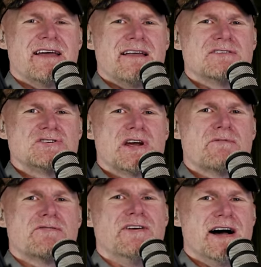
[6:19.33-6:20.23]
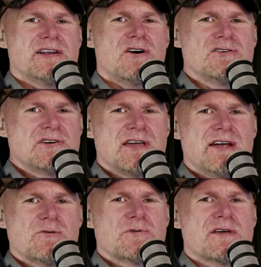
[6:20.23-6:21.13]
did you ever find all your
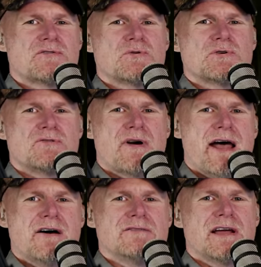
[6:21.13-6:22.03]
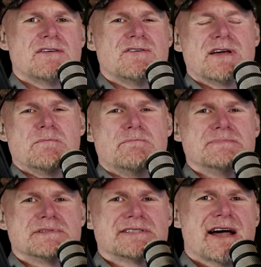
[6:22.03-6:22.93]
gear when they threw it around? Like you get a
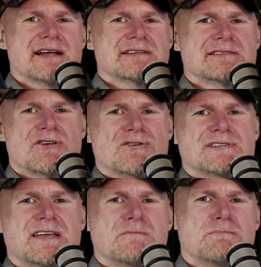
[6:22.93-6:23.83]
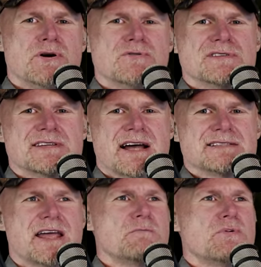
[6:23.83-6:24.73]
size 13 boot and a
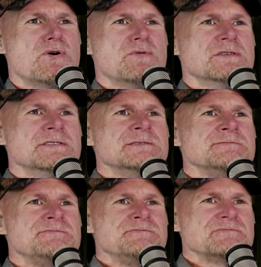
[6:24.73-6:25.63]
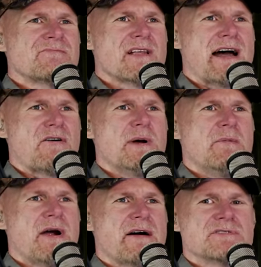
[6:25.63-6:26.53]
size 8 boot? I
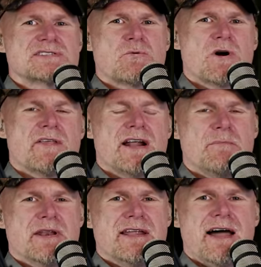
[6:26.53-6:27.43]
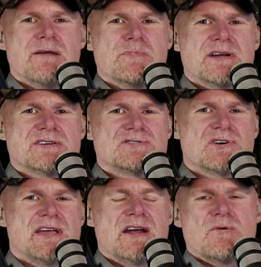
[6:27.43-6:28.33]
remember having to square that up at night because your
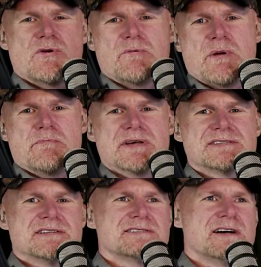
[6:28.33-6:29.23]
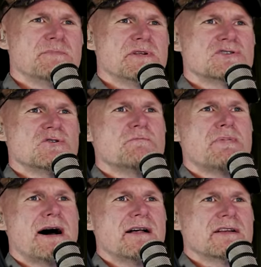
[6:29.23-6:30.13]
gear, you'd be missing something, shoe
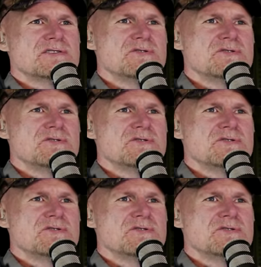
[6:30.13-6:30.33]
polish, you